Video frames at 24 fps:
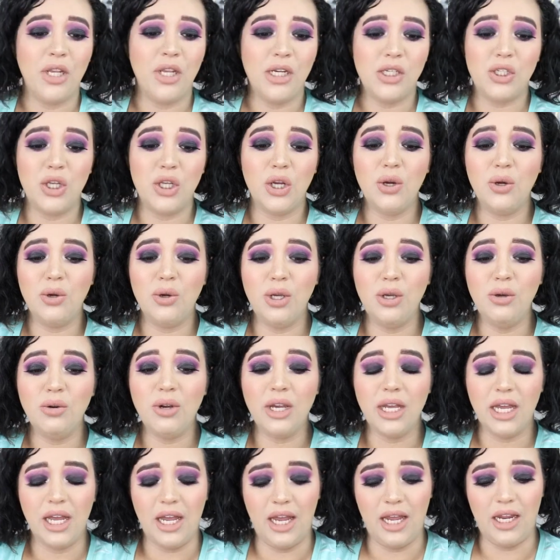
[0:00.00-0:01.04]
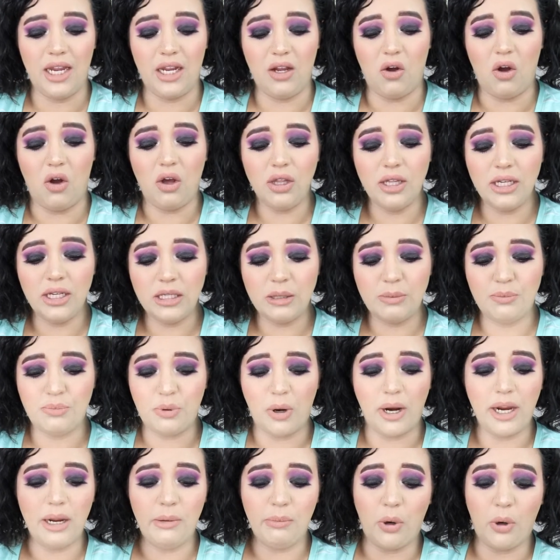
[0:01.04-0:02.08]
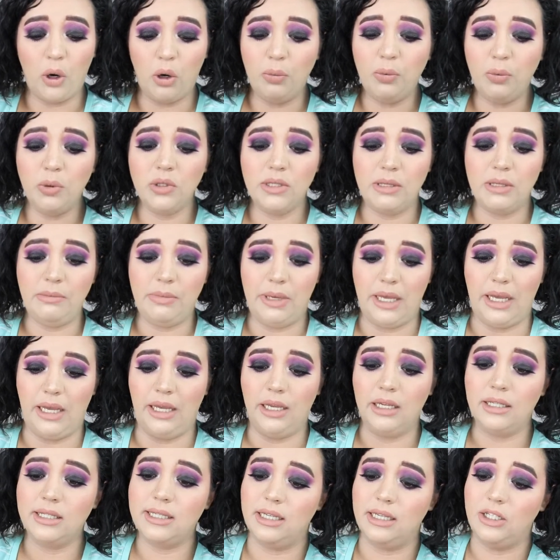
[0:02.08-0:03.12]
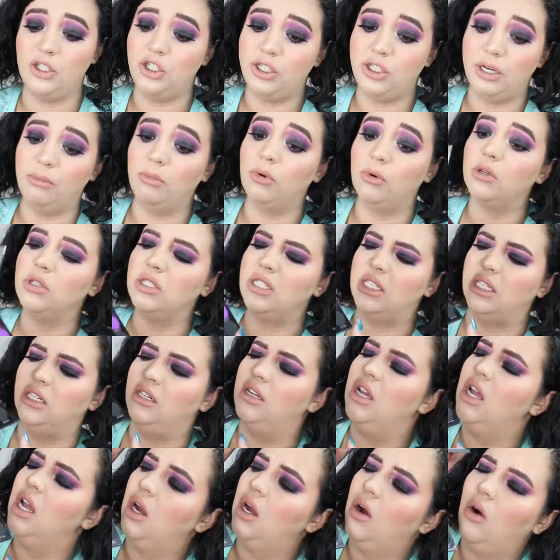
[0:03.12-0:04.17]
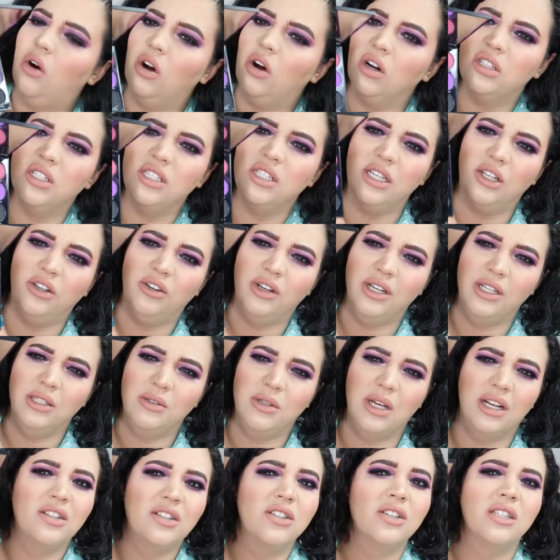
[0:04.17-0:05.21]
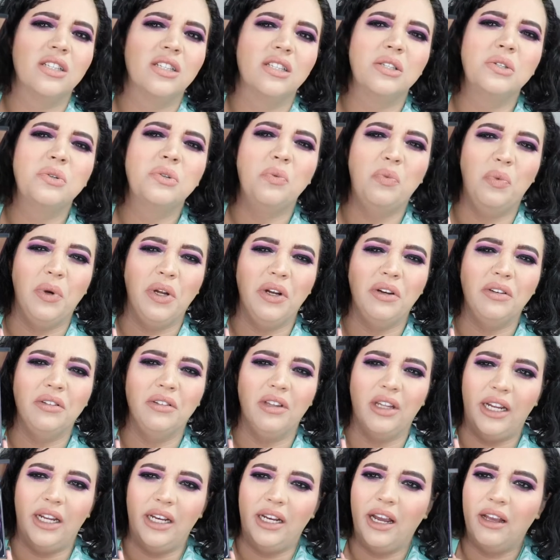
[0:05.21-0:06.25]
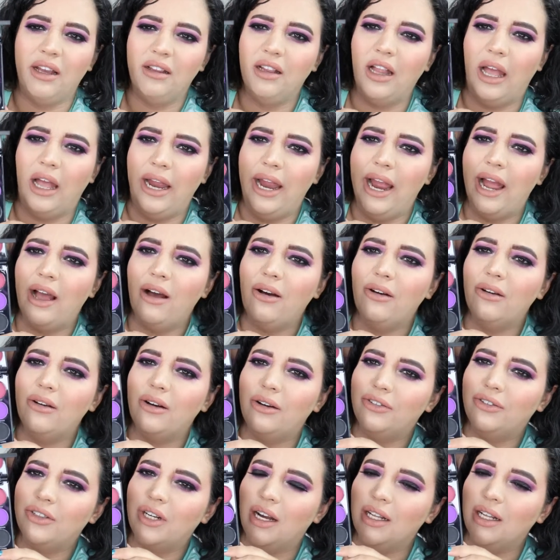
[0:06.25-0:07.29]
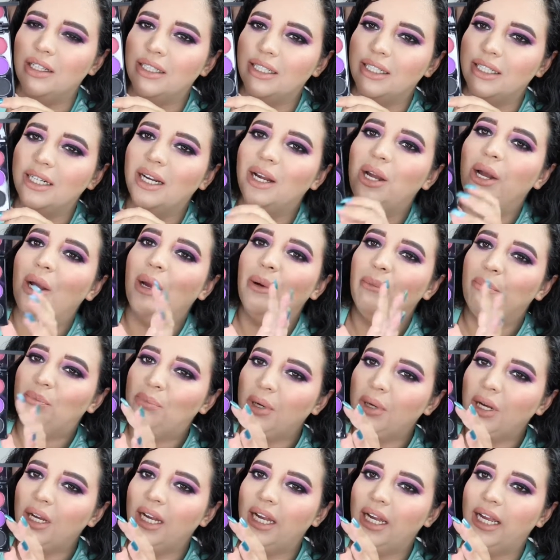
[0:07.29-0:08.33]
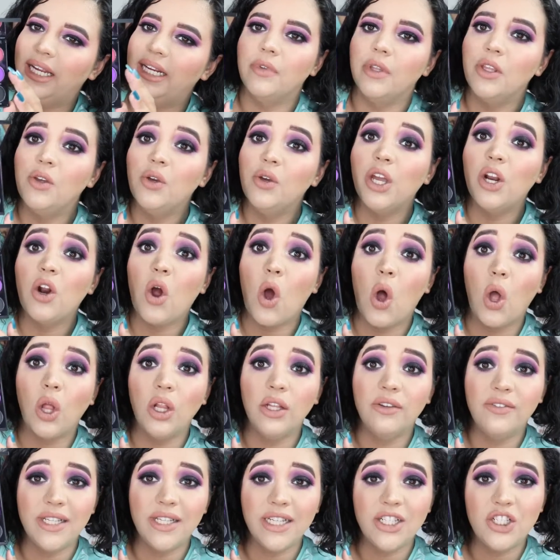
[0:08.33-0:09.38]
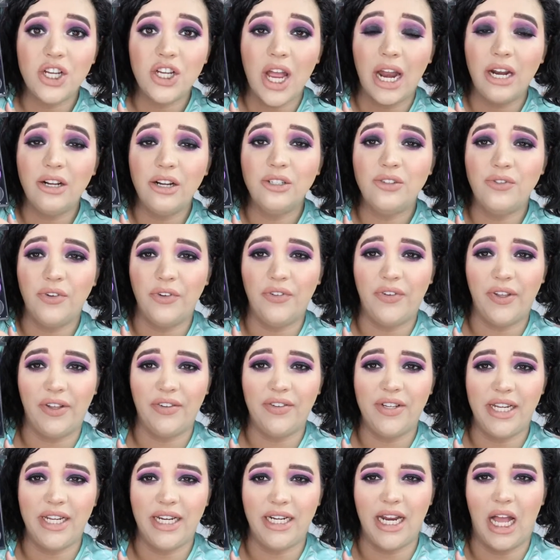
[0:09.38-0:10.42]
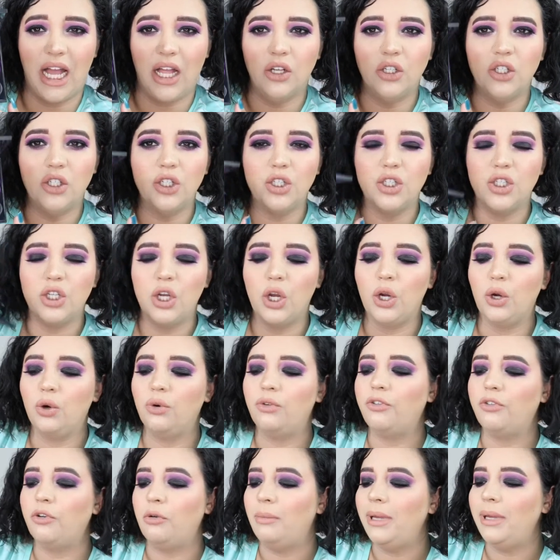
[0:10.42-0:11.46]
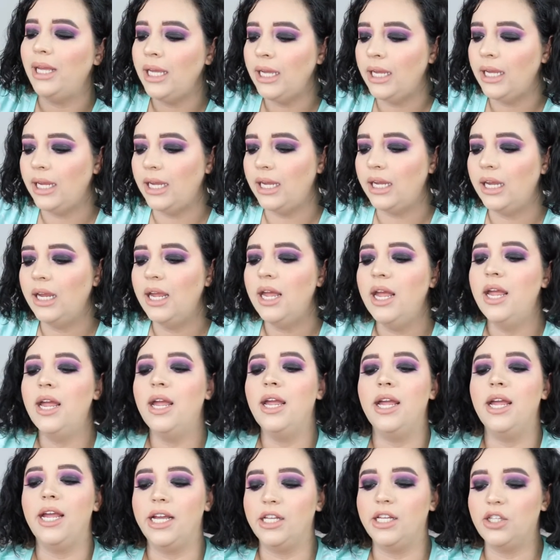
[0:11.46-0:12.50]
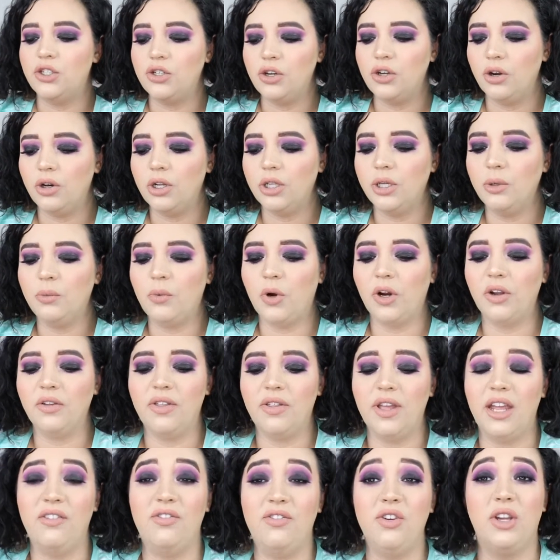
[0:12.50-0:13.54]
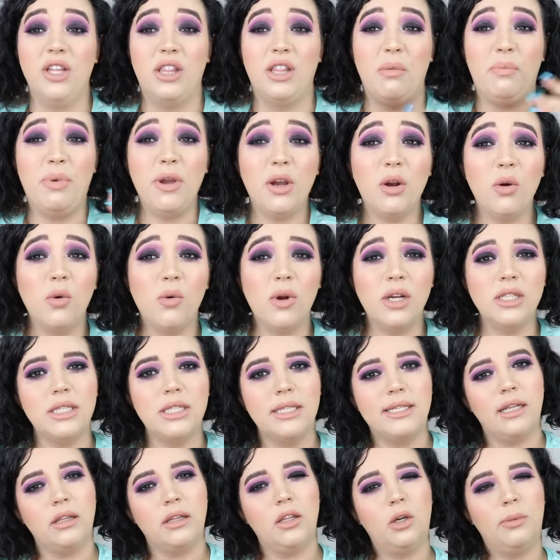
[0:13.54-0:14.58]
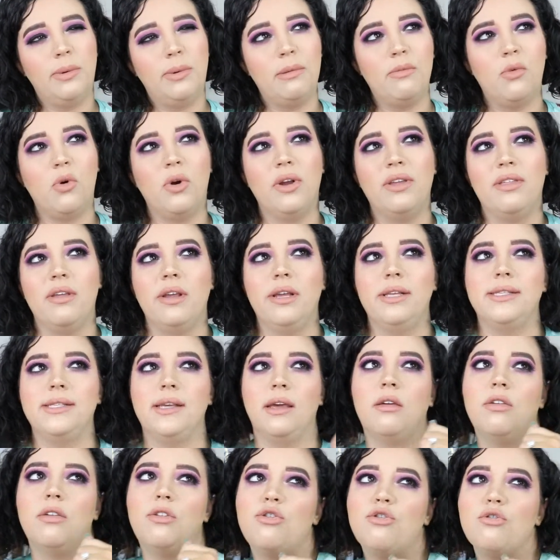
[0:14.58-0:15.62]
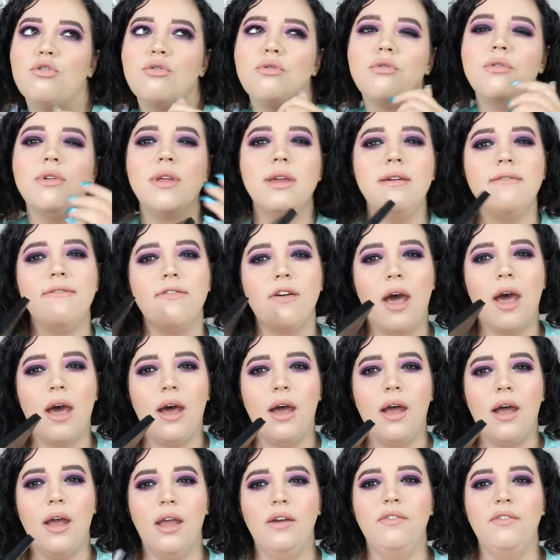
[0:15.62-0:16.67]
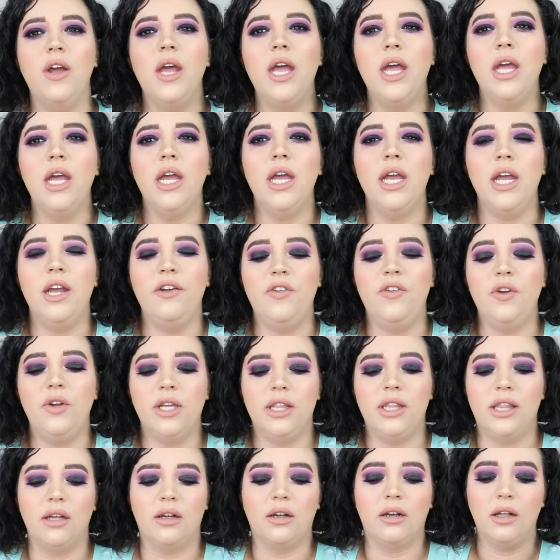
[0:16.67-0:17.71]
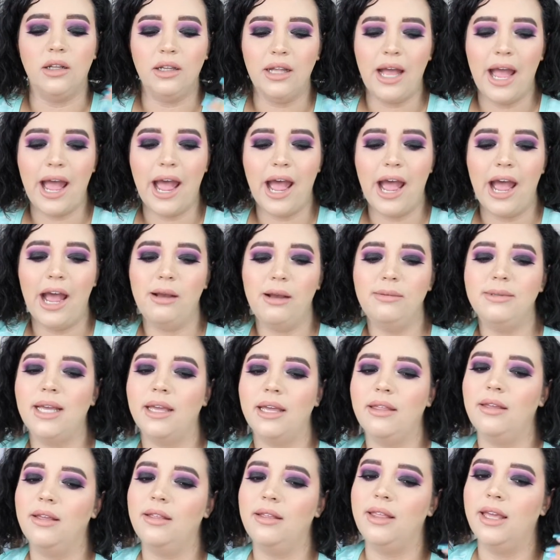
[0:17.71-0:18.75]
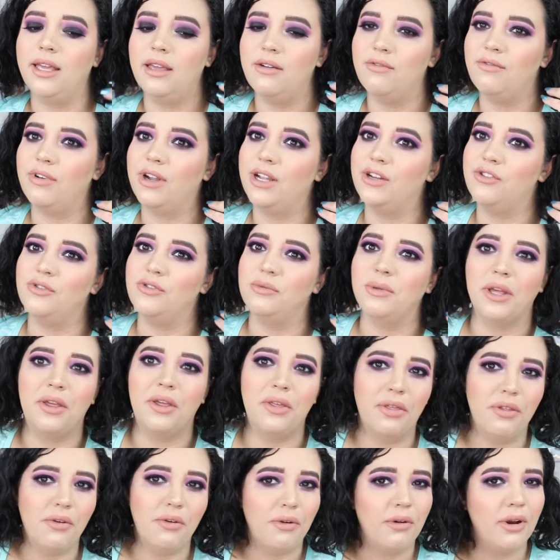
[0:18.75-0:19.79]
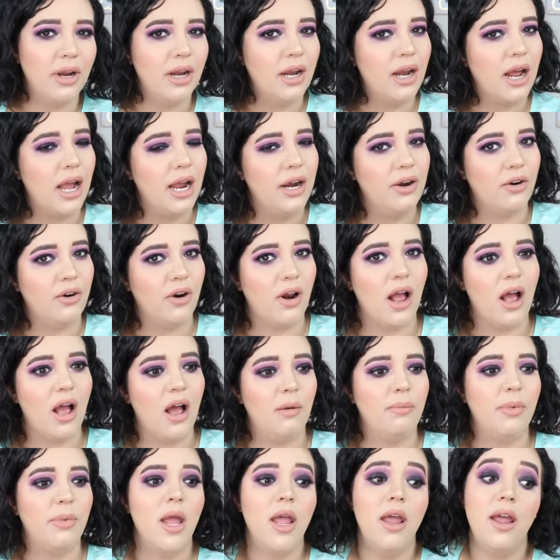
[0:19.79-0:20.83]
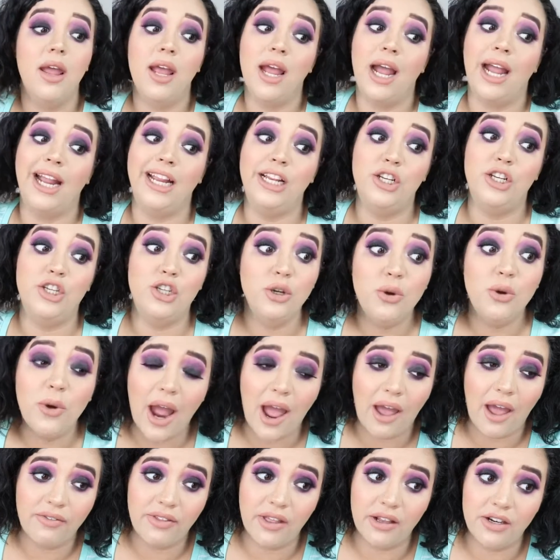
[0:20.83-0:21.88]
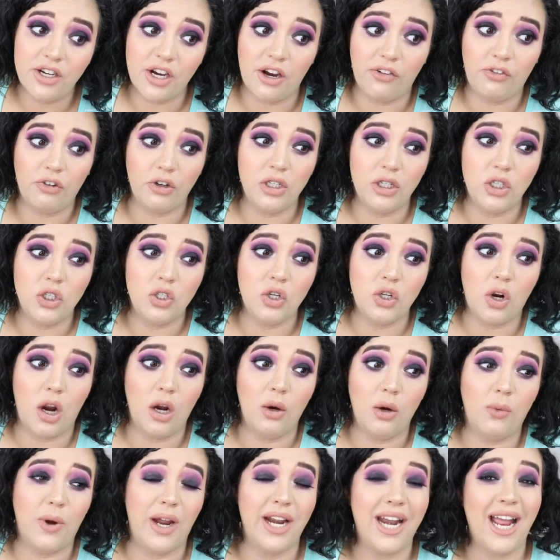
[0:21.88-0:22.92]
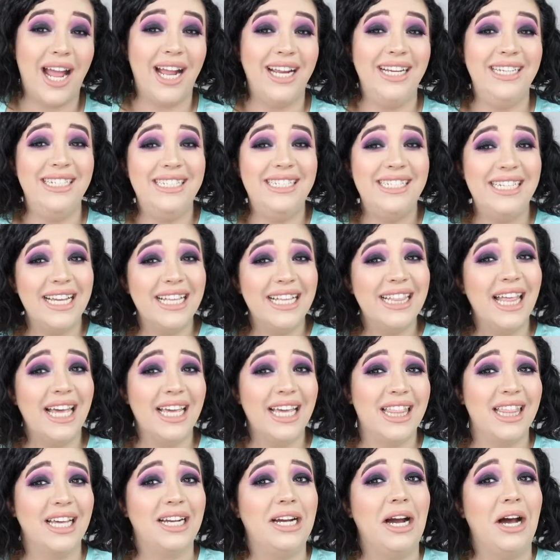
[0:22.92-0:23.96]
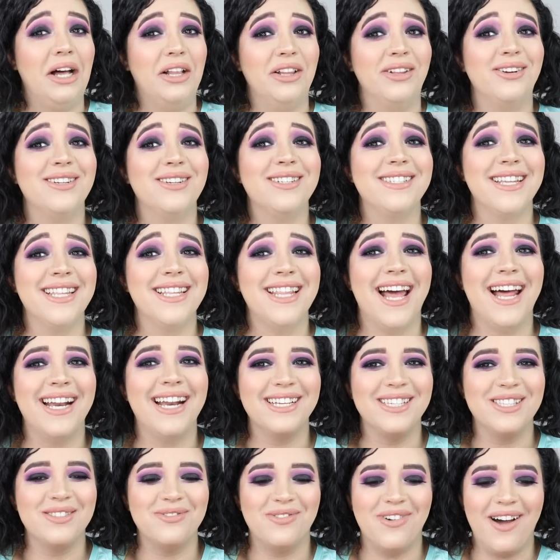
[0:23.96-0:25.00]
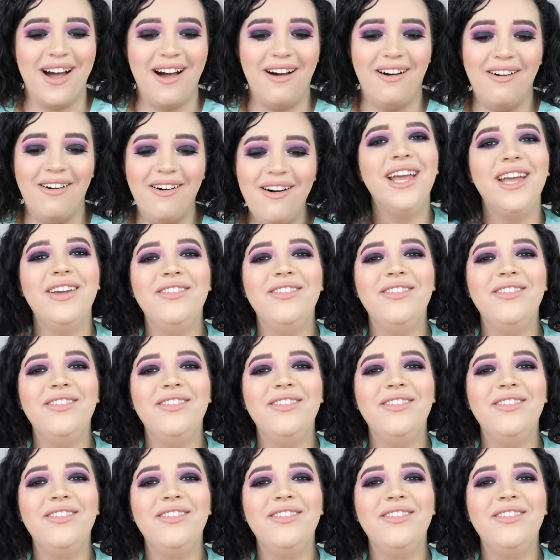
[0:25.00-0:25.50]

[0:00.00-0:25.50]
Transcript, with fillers: So you get all these bright purples and pinks and shimmers and oranges and greens. Actually, this is a weird layout of color, but you get all of these shadows for $15. So for me, it's totally worth it. If you get the bigger ones, it's a little bit more. I think it's like 35. If you get the collabs, I think they can range from like 39 or up. I do have the Jeffree Star one. I did like the colors in that as well.